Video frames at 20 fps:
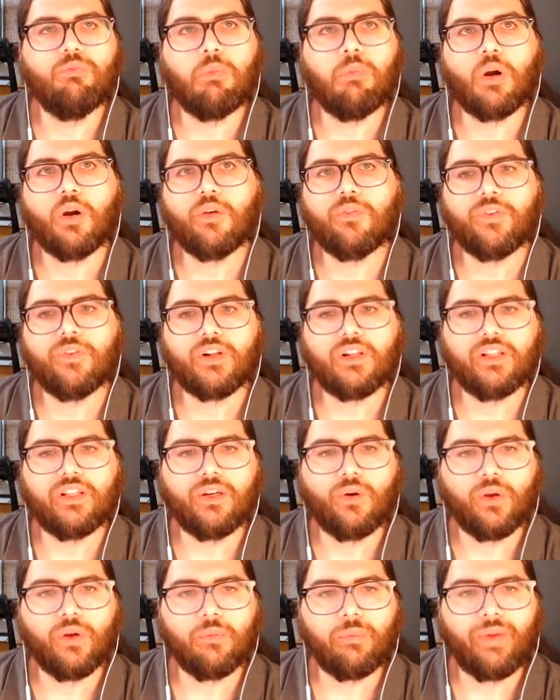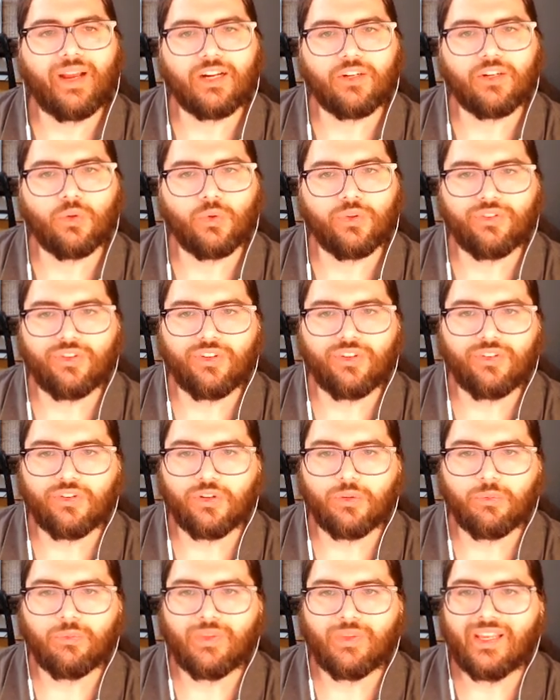perfectly going back to a
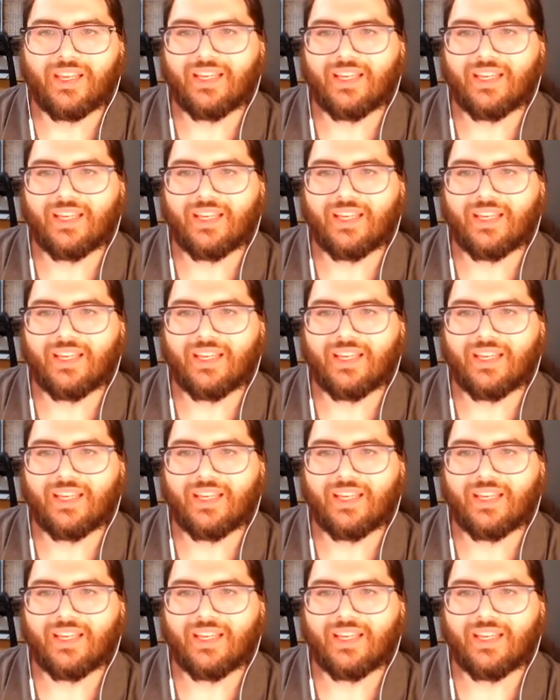system